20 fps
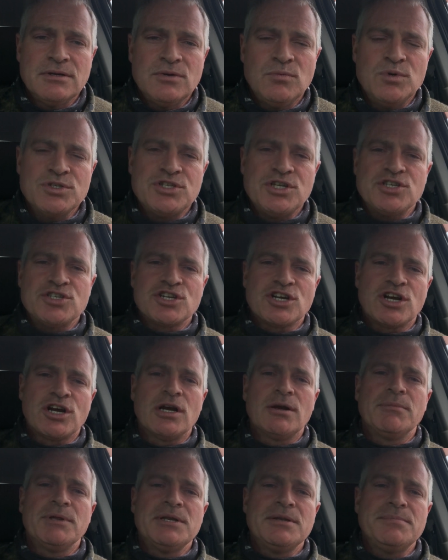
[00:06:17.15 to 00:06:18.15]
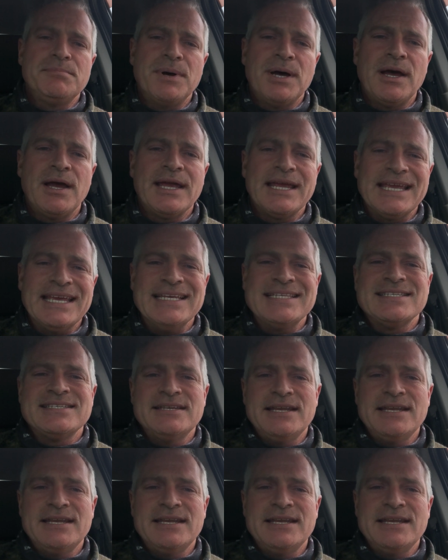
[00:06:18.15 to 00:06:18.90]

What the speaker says: was determined by its